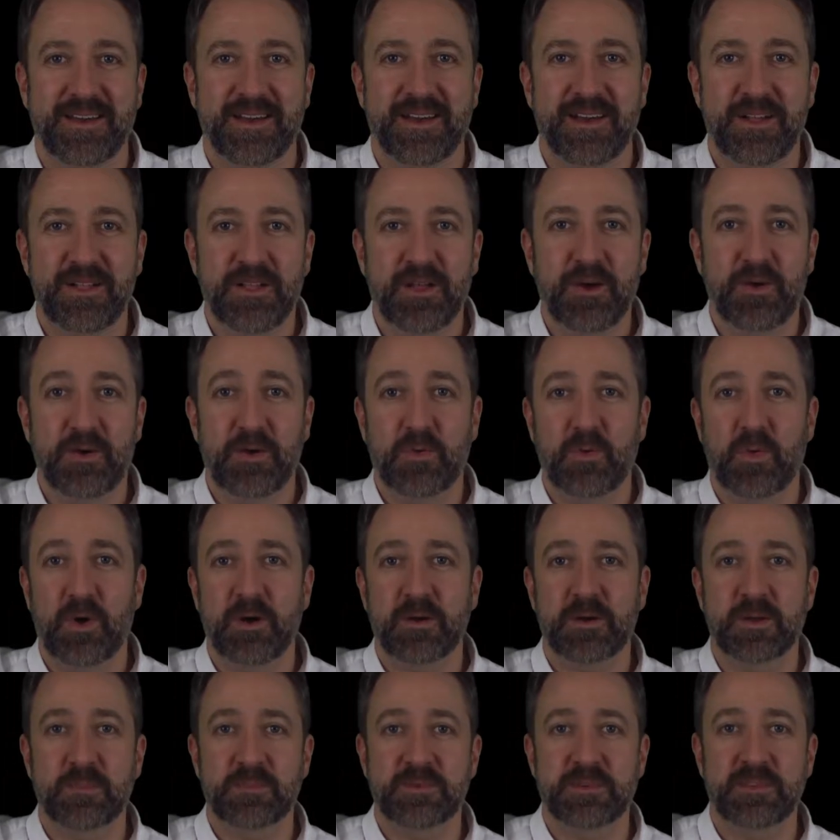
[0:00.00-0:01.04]
Hello and
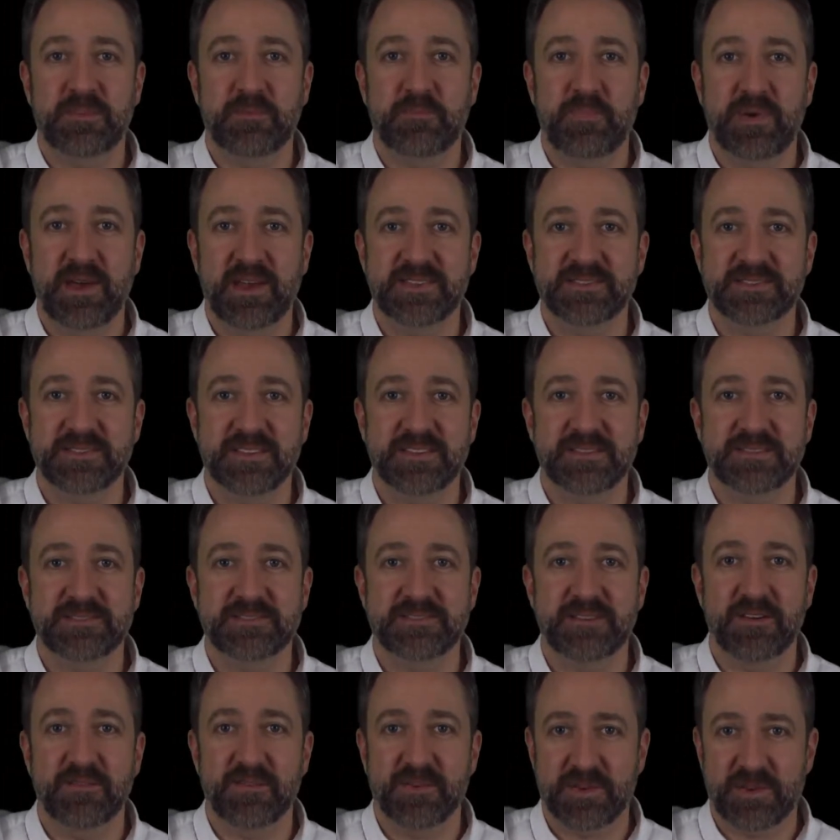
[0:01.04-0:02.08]
welcome to the
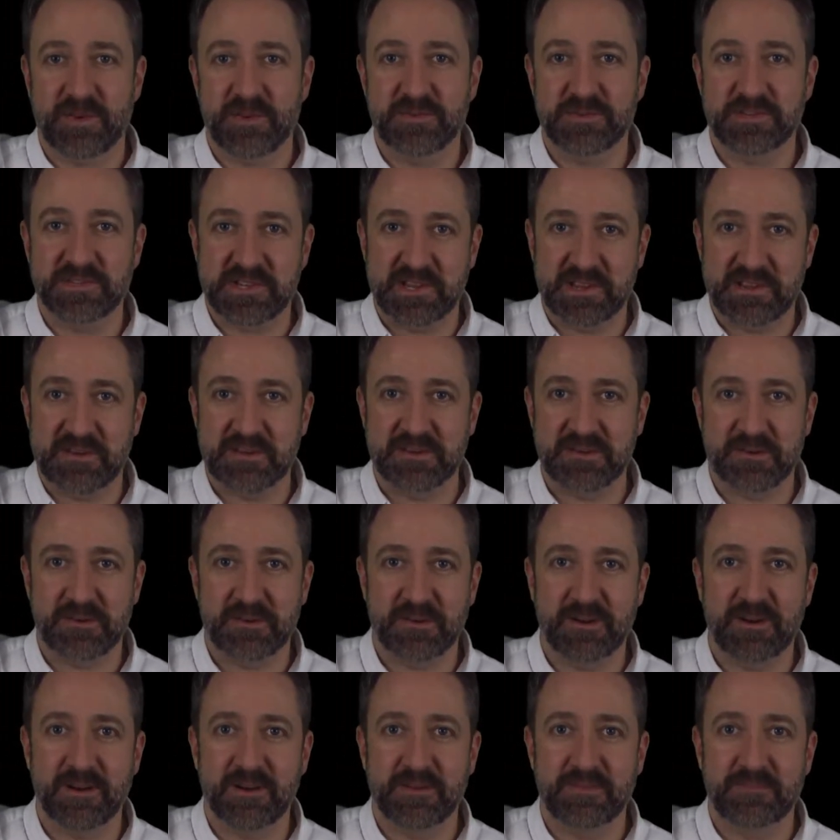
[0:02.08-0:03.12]
basics of acoustic
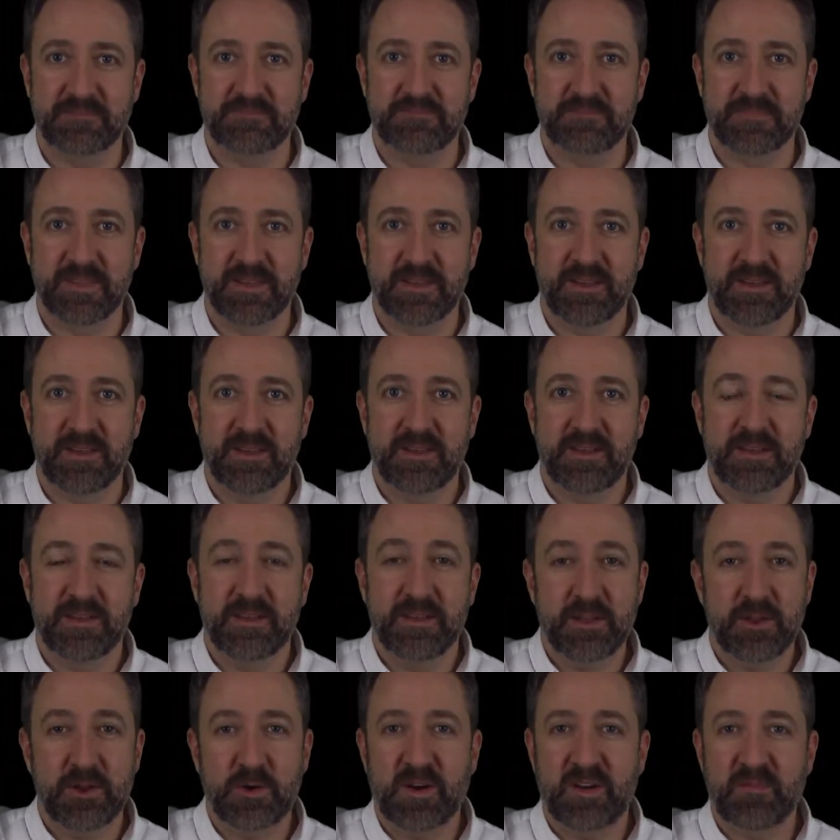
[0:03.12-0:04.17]
guitar.
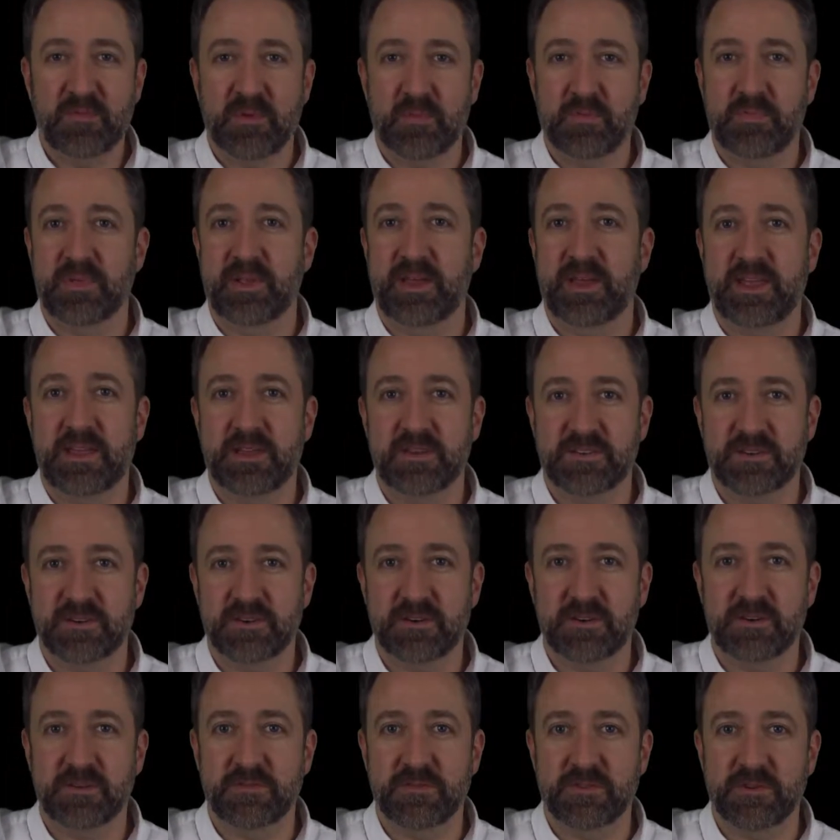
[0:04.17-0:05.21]
You know, I've been playing
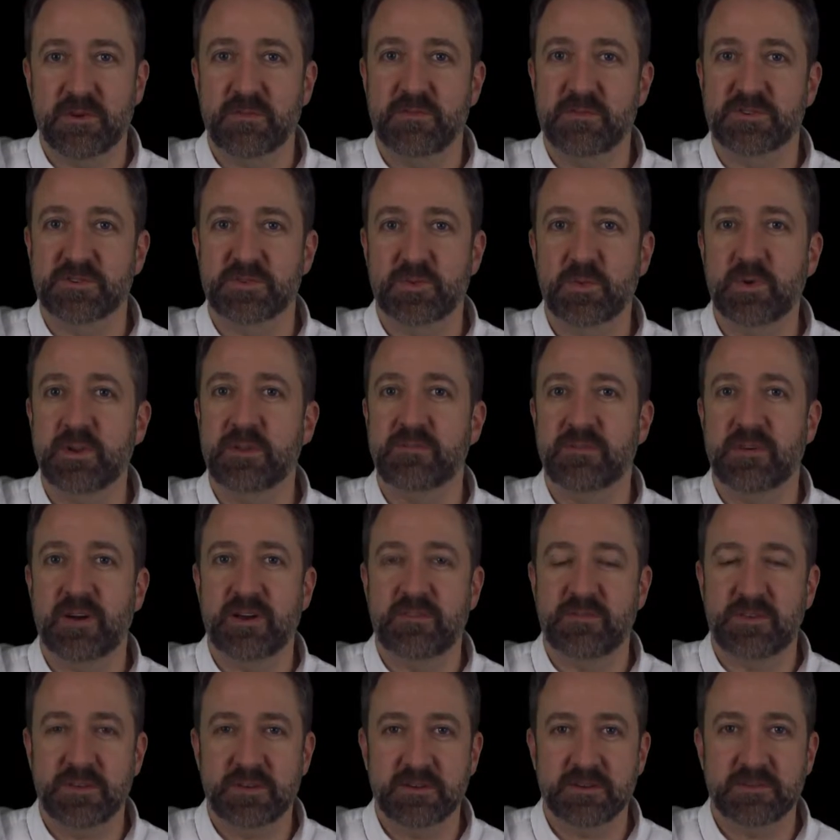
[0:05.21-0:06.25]
guitar for over
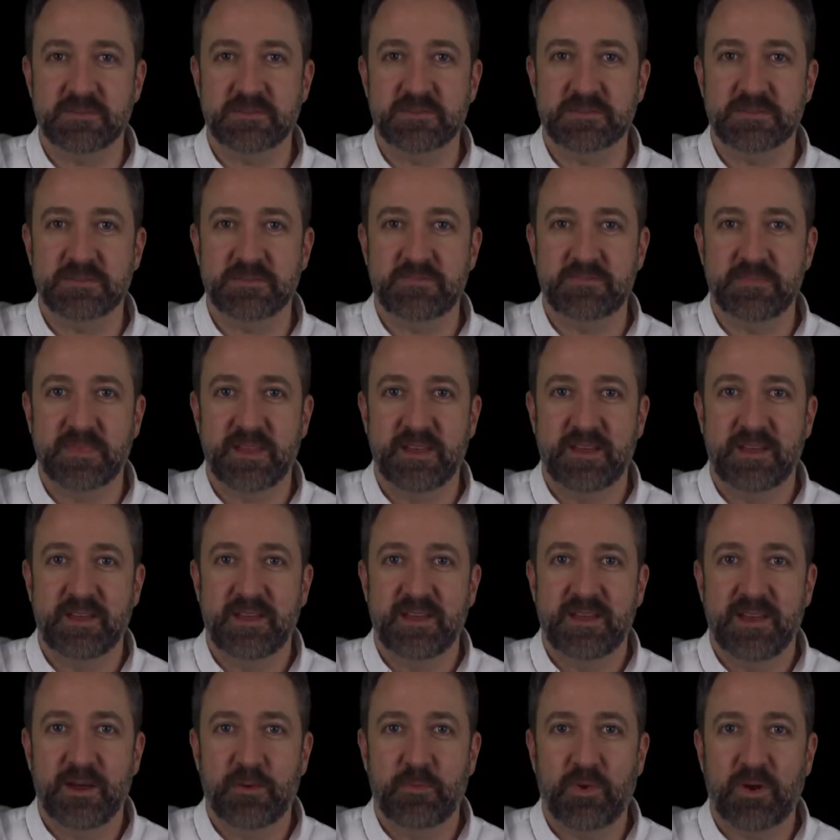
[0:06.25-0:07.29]
25 years,
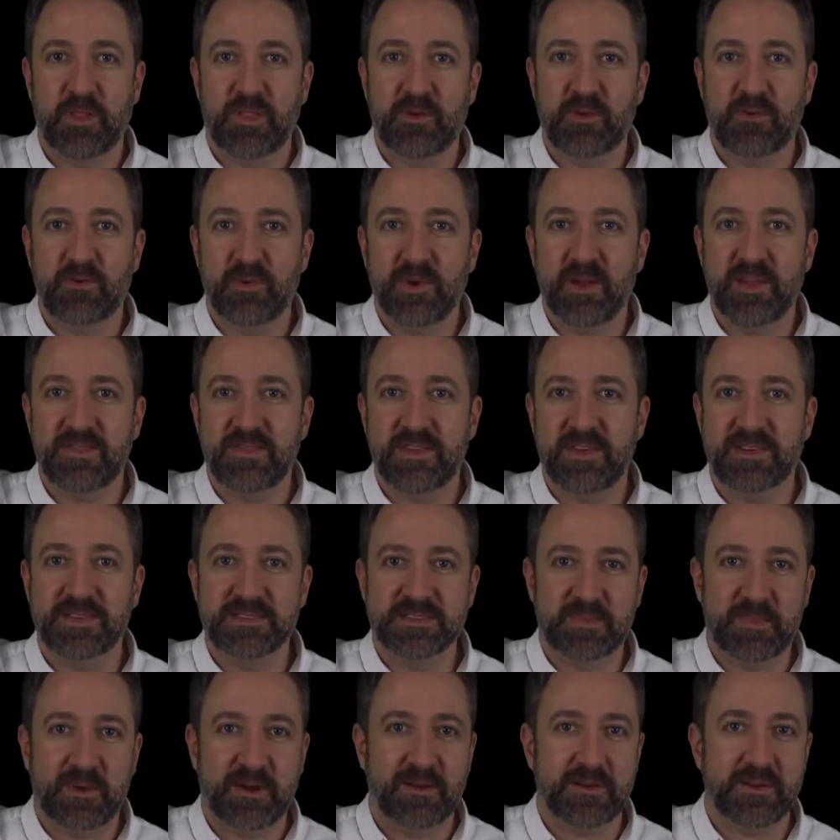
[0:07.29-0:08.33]
and one of the great
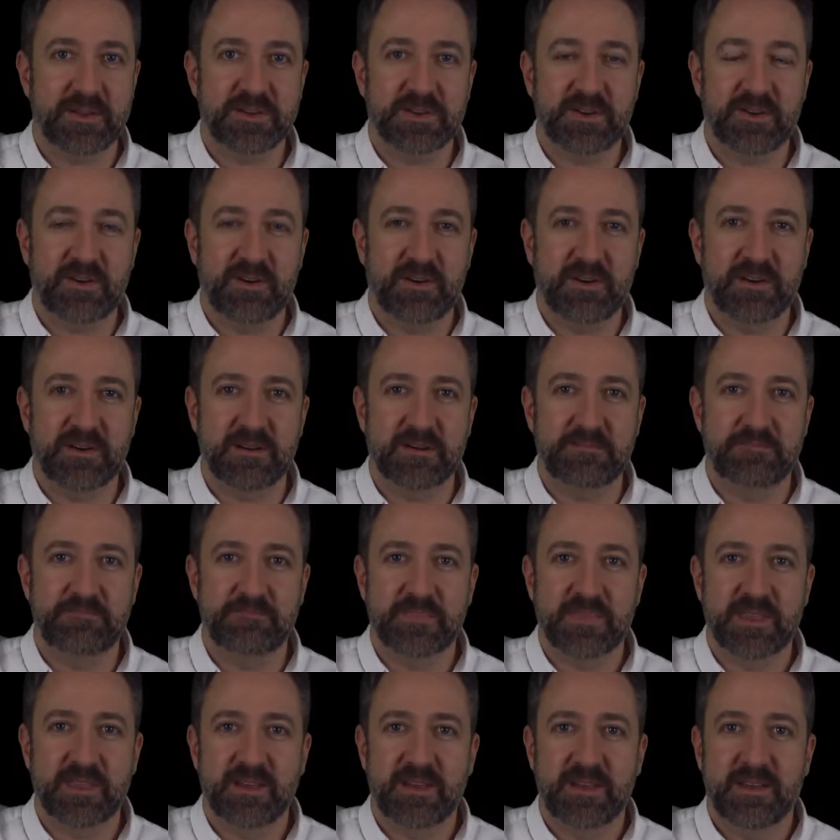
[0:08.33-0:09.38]
things about guitar
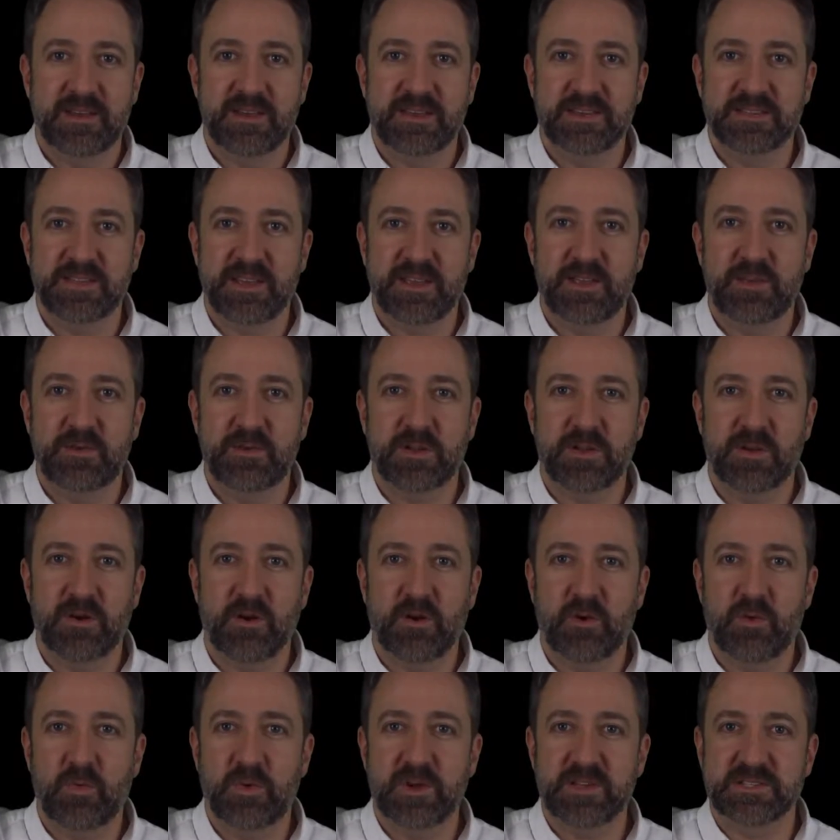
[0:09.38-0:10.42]
is that you can
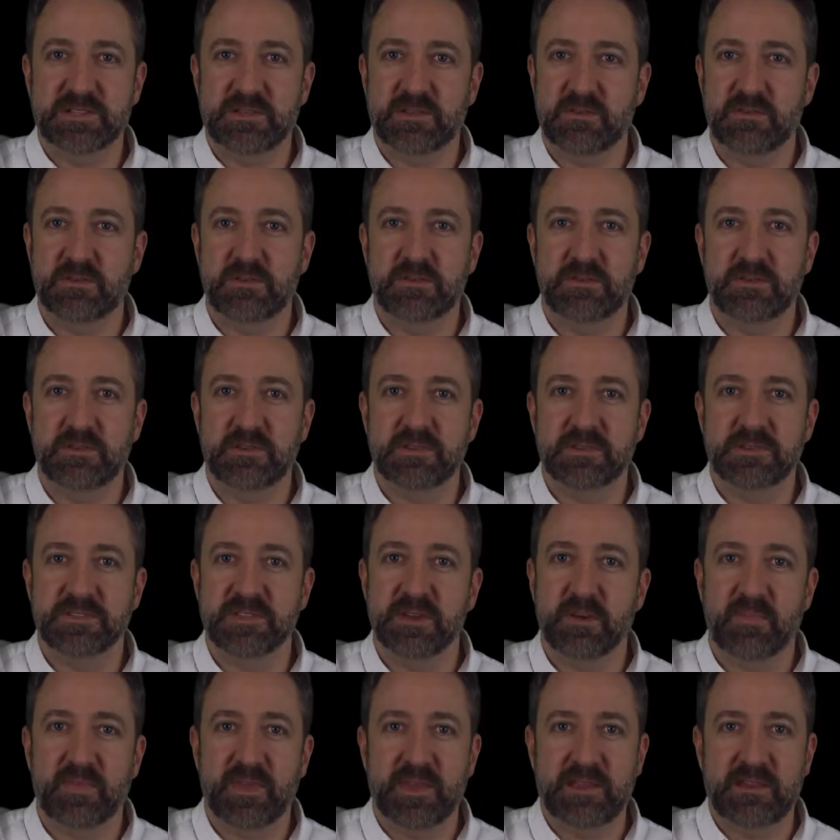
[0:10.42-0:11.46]
always learn
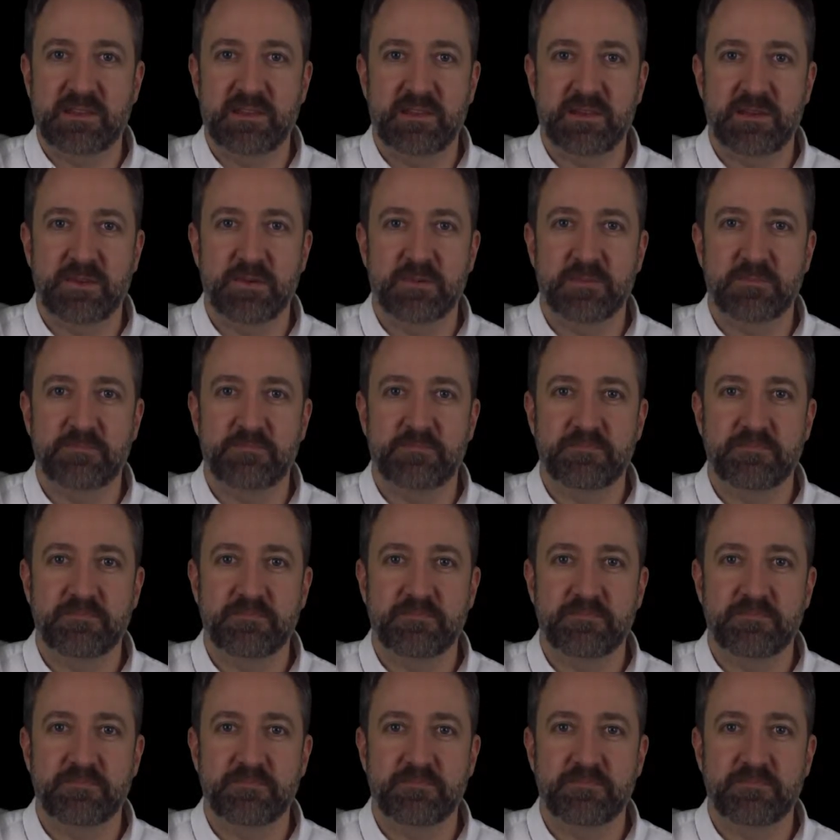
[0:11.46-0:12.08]
something new.